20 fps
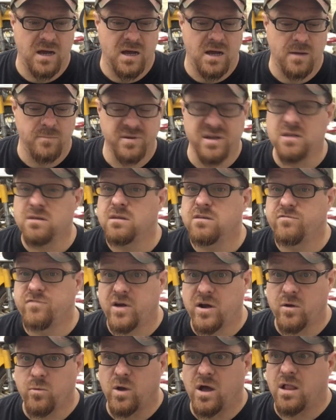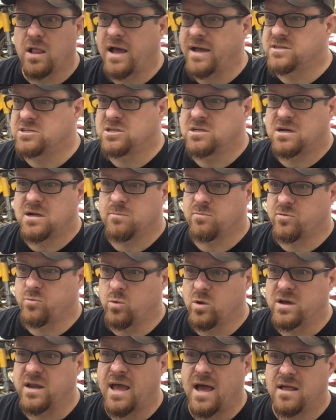But it did very well. I actually ended up with
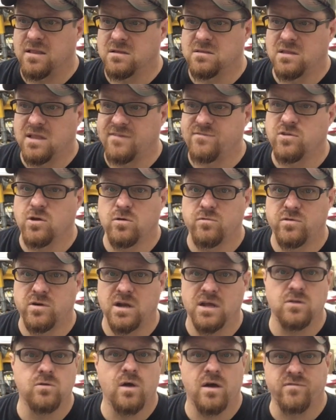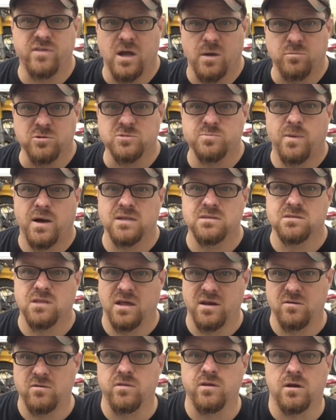1 gallon left over, and I do have a couple spots
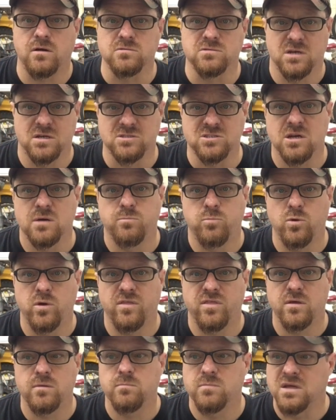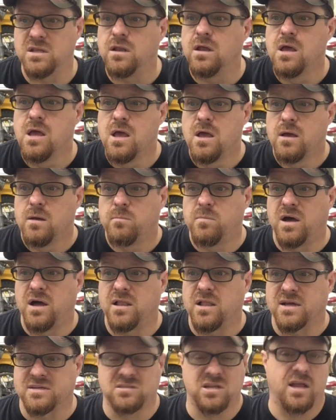later that I'll touch up with it.
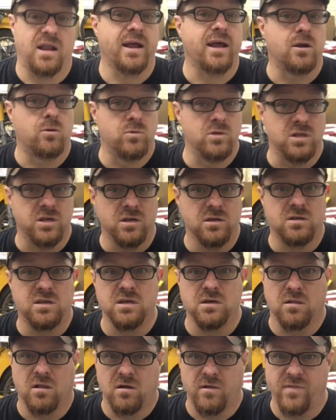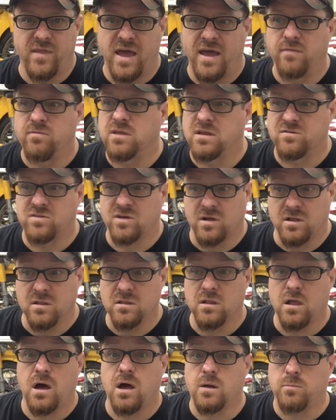But like I said, I got a really good deal on that. That took a
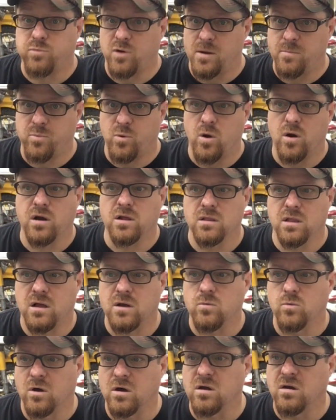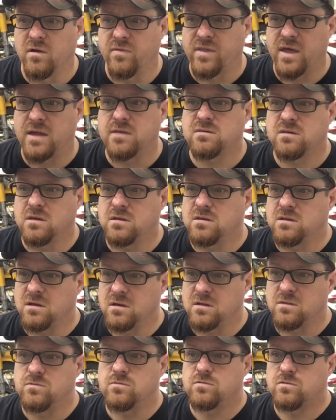lot of prep work, a lot of work on that to get done.
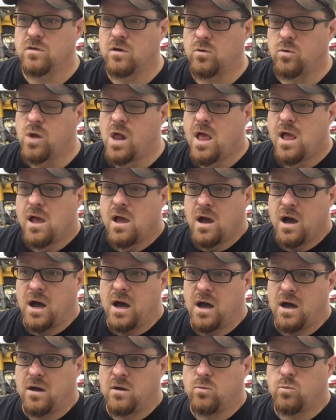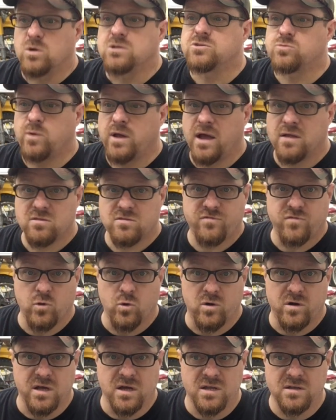So once we got the
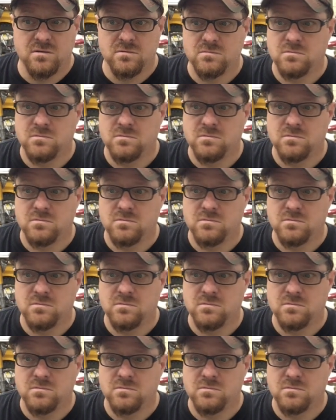floor done,